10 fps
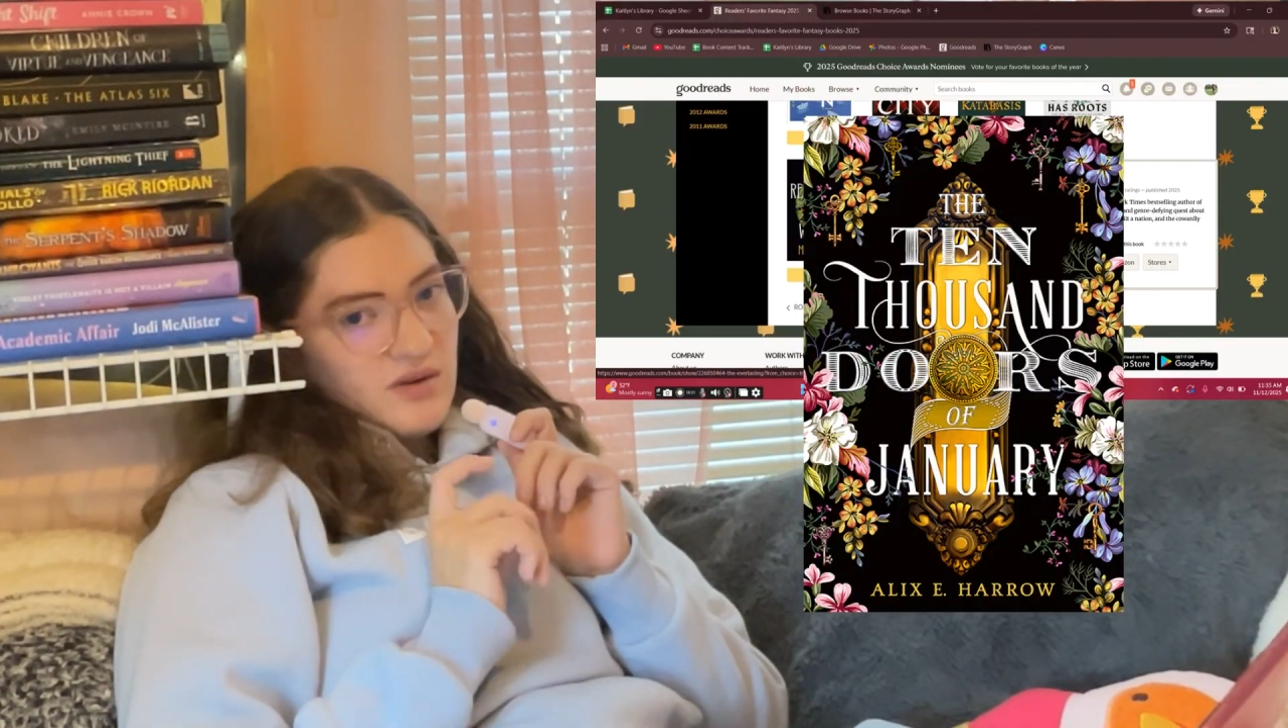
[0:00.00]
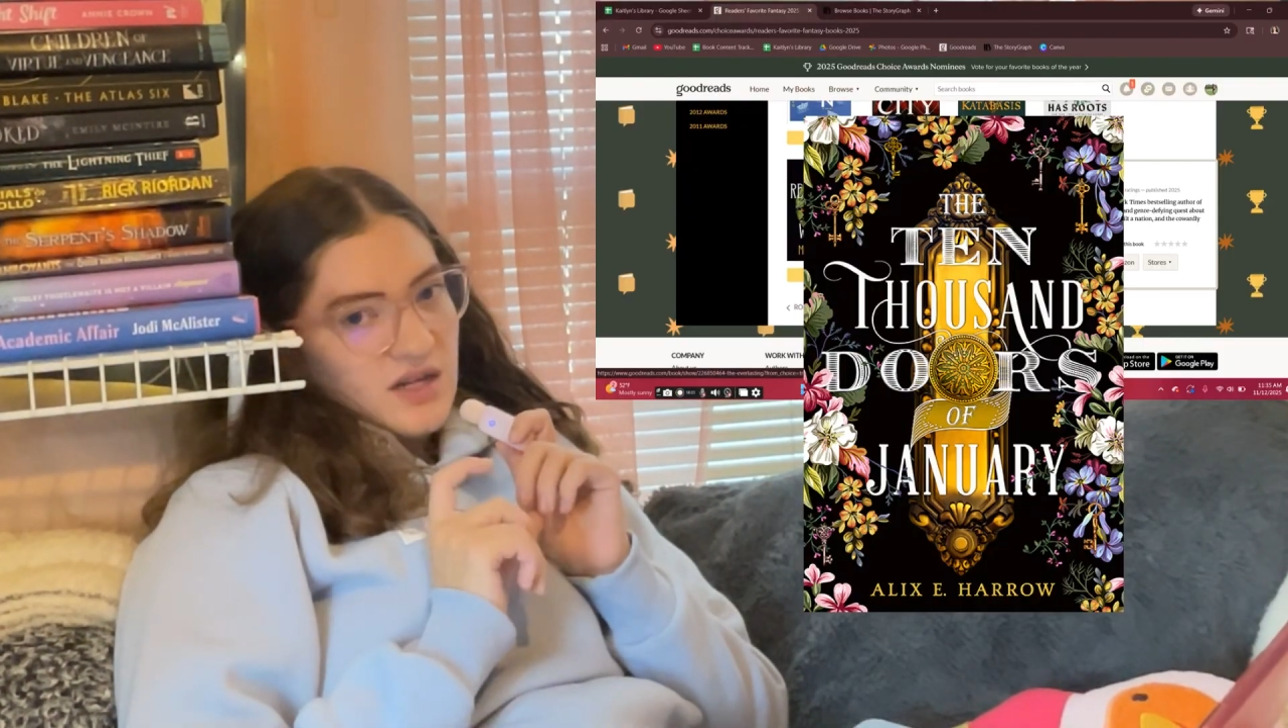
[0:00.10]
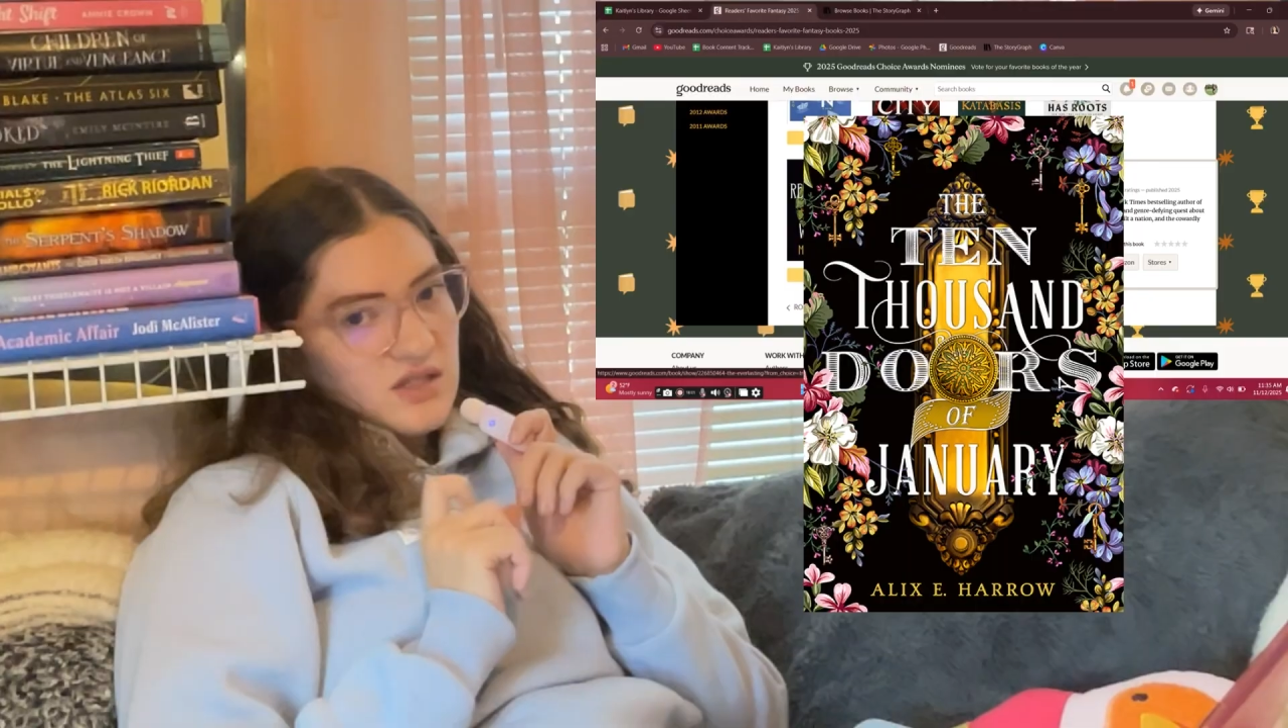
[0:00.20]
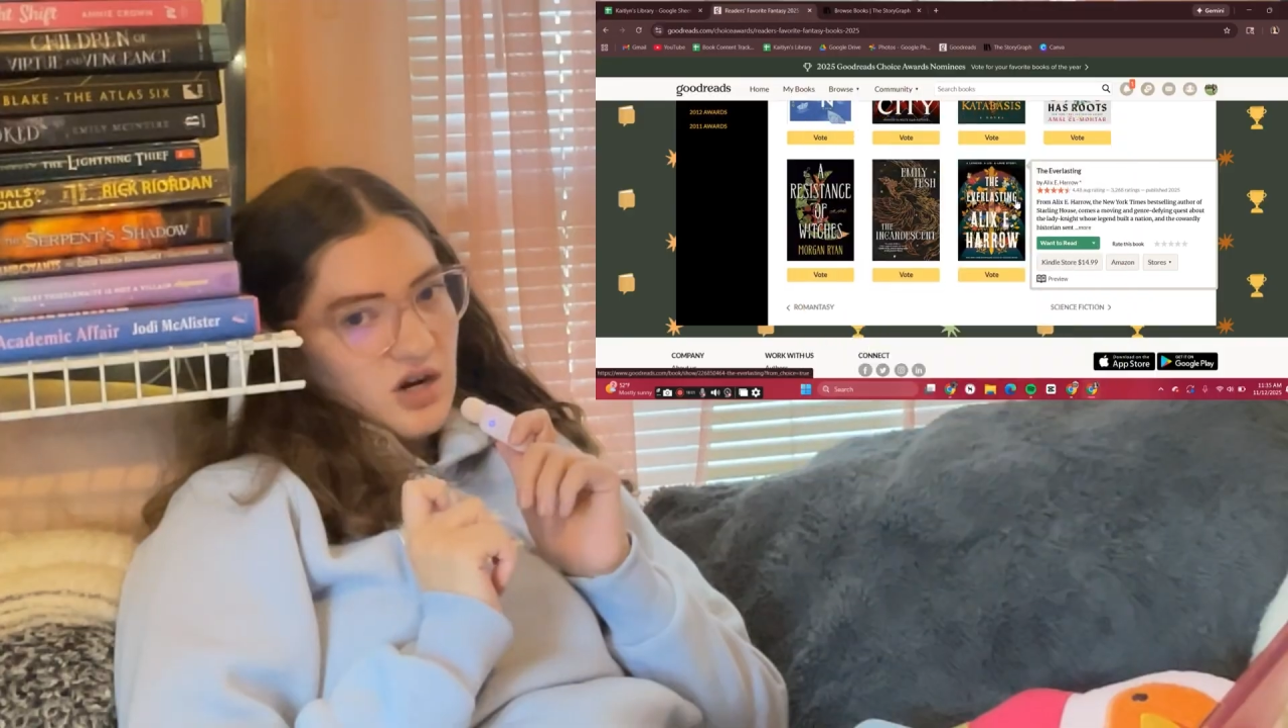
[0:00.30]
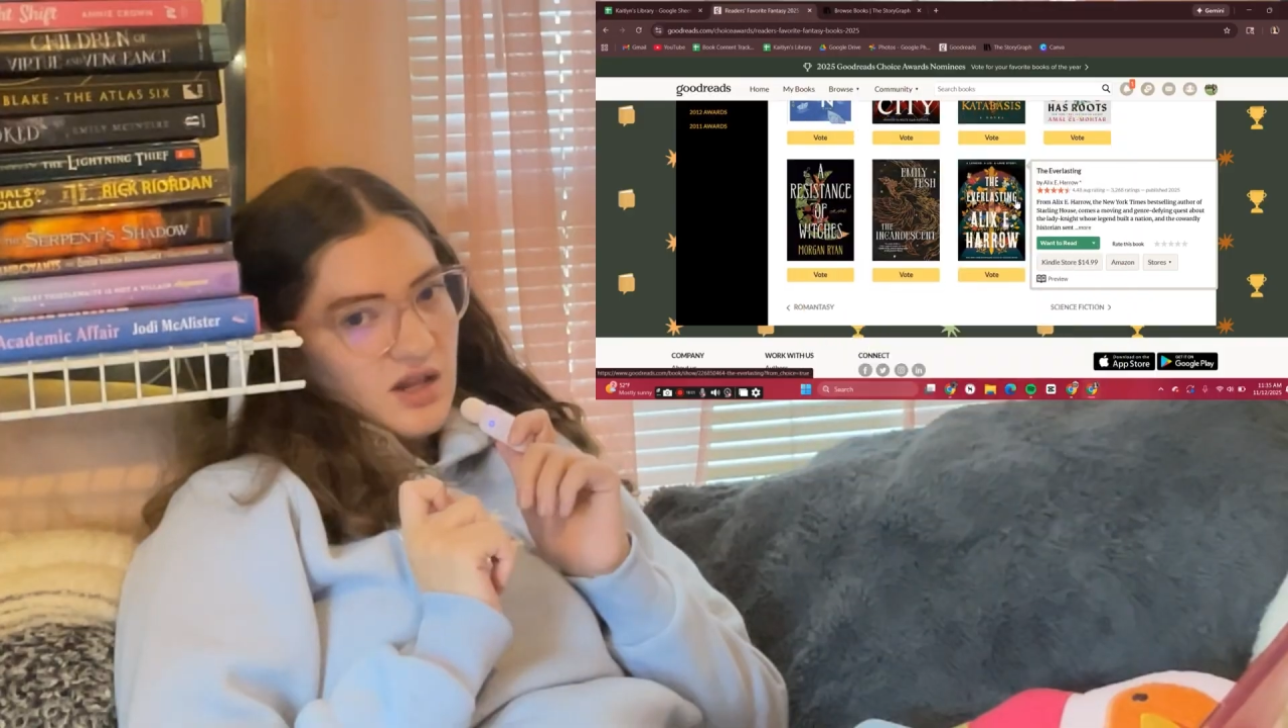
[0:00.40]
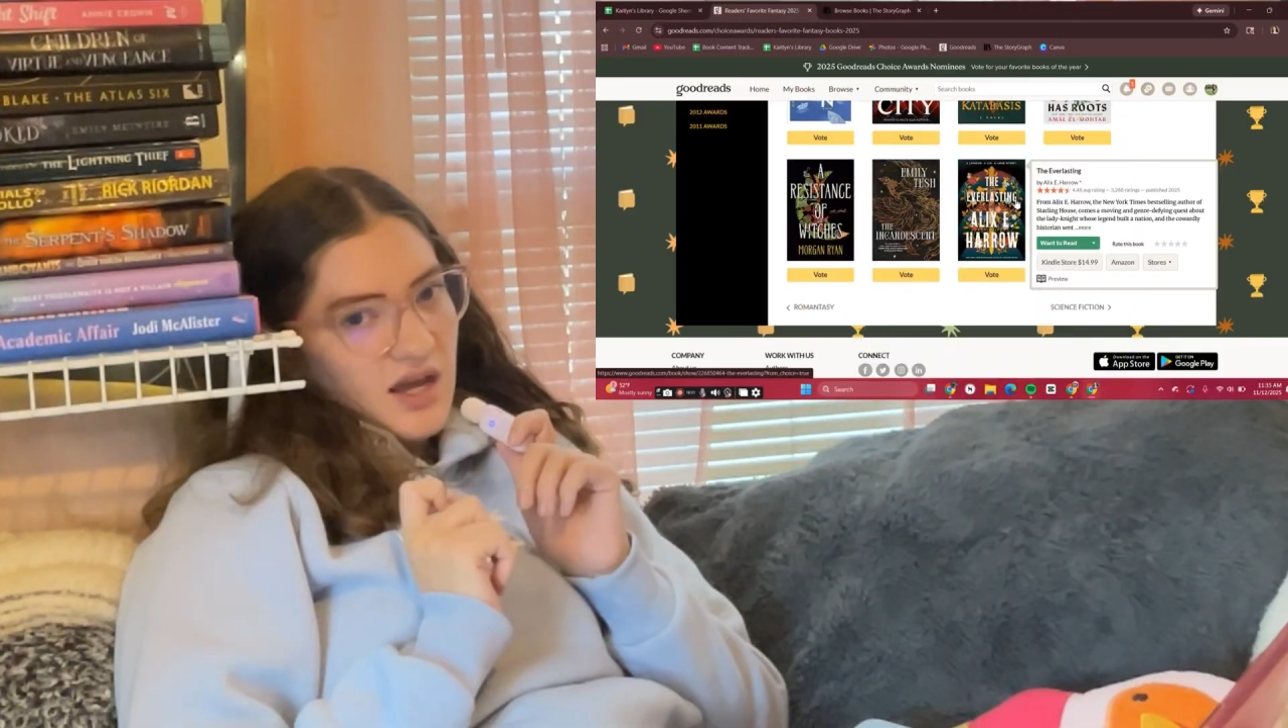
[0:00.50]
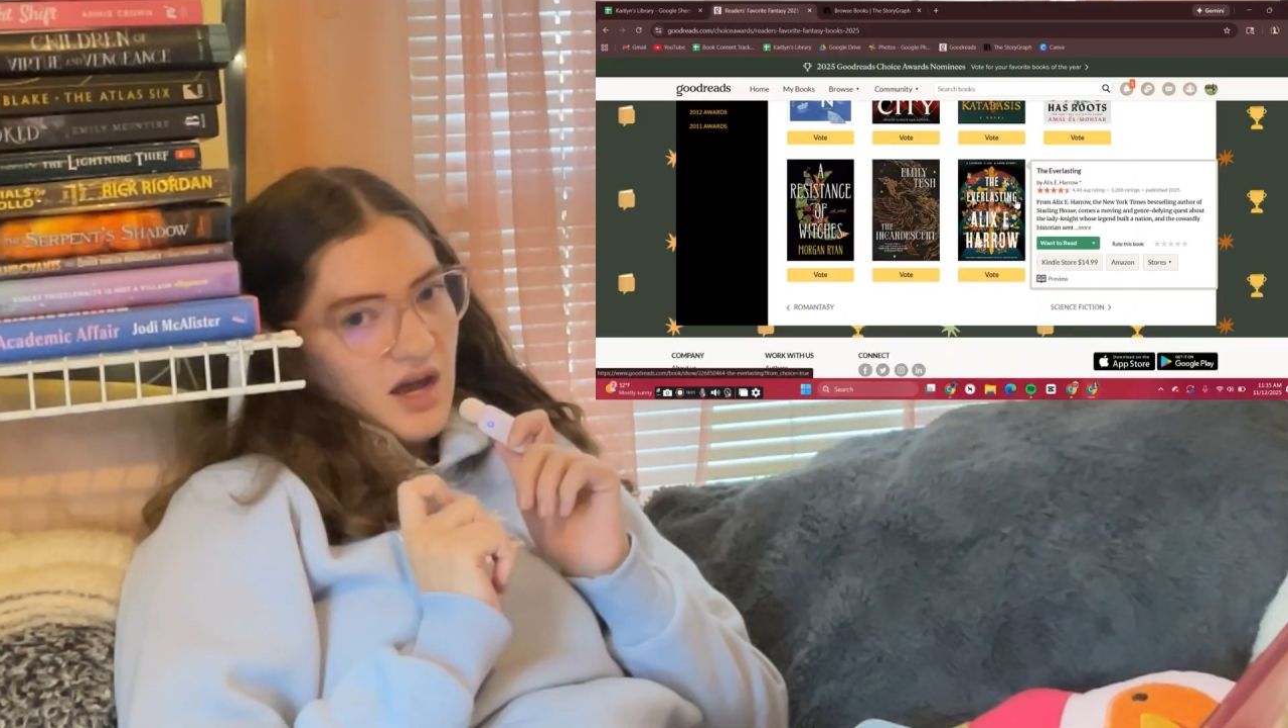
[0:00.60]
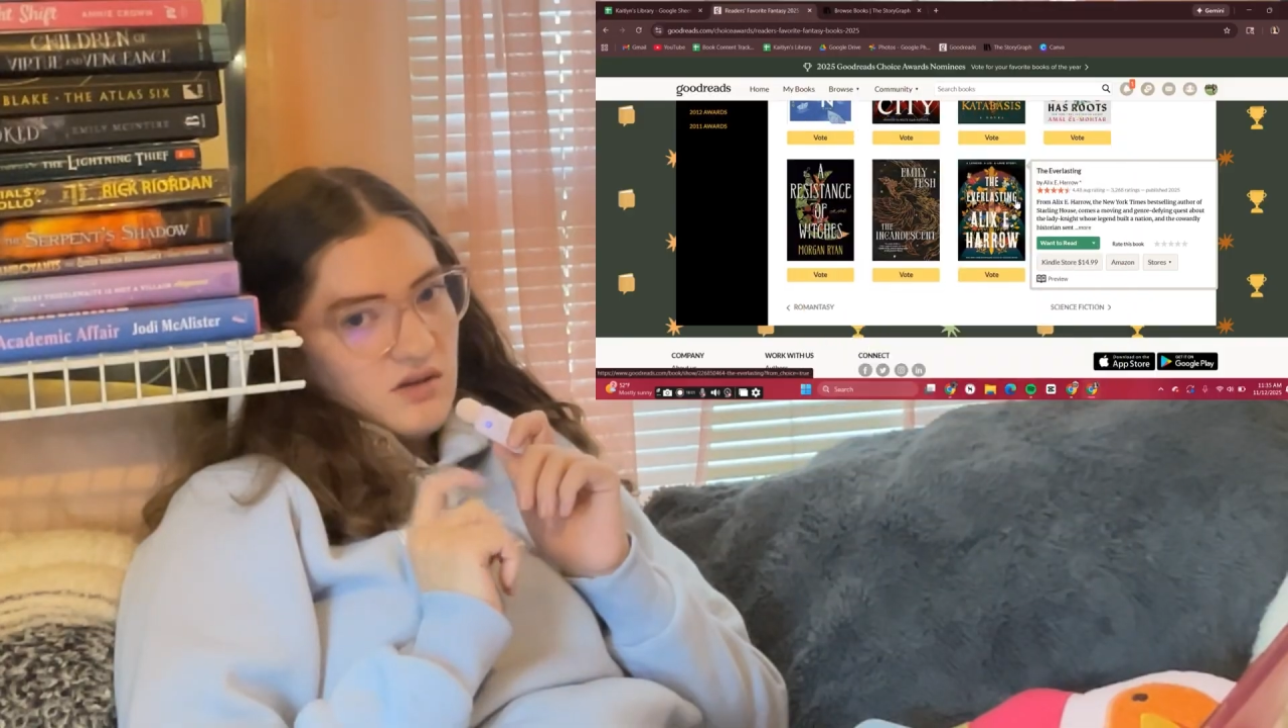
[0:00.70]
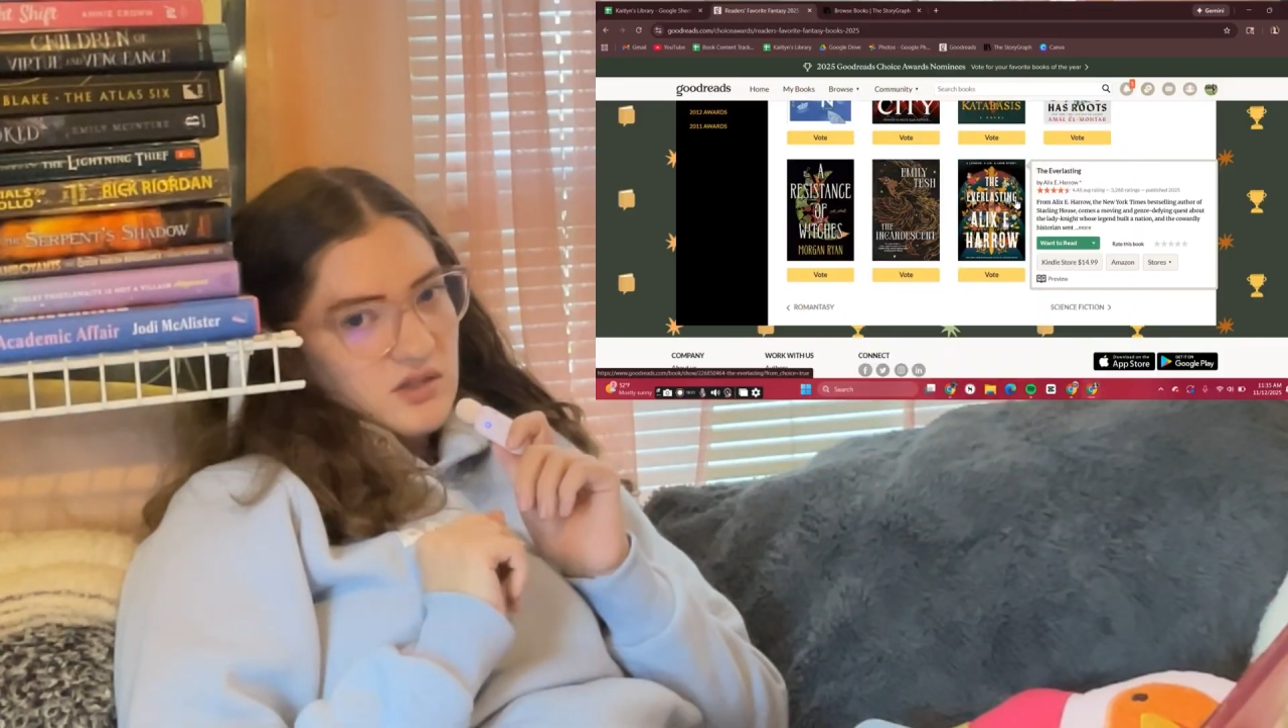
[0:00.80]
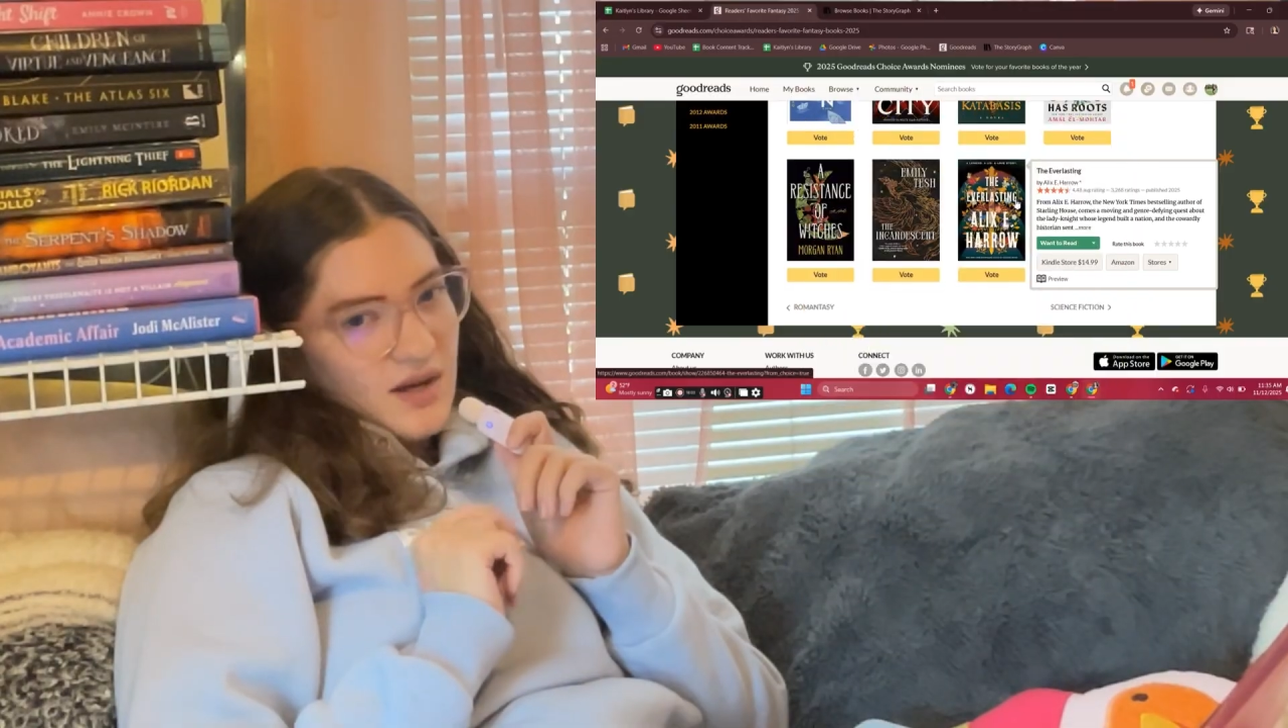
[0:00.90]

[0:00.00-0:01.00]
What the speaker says: reading Starling House,